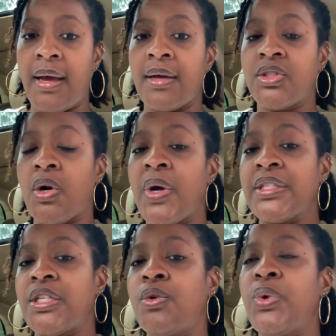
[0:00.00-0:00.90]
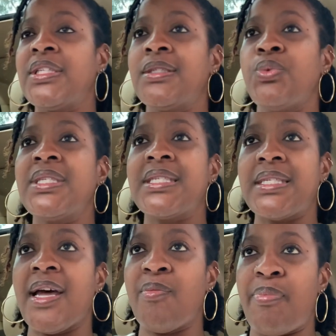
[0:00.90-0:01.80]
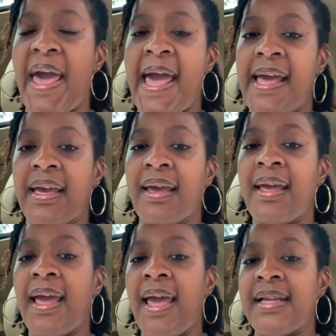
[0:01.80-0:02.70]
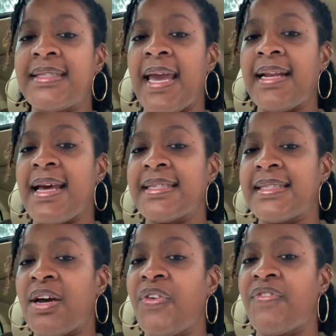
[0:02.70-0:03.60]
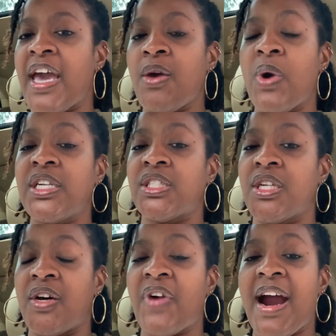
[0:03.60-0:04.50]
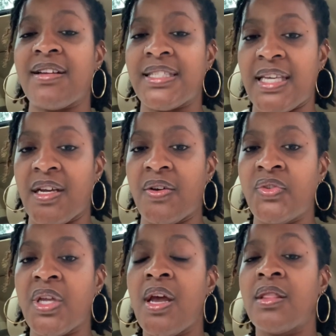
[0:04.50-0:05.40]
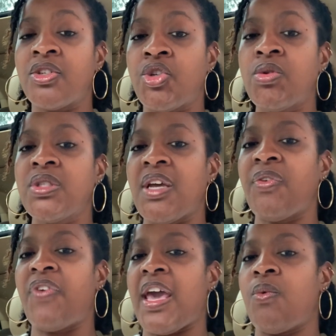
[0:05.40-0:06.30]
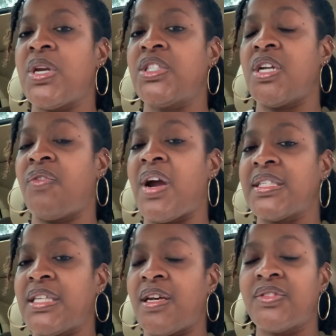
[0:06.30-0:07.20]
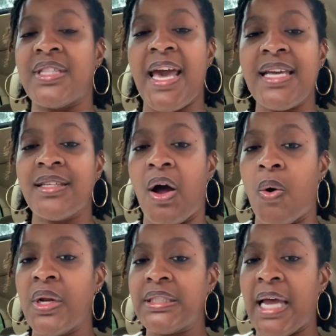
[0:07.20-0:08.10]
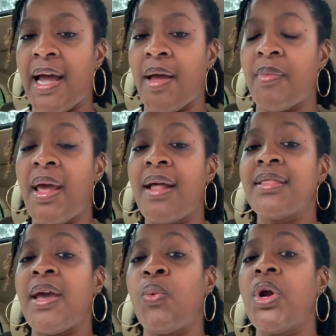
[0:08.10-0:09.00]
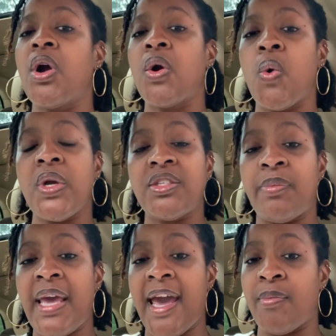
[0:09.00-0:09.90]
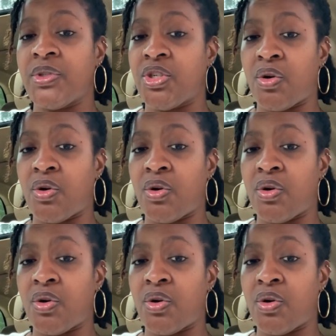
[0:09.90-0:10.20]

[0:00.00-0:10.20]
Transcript: So until we step back and take that self-evaluation of ourselves, the true self-evaluation of ourselves, that is the only time that we are going to be able to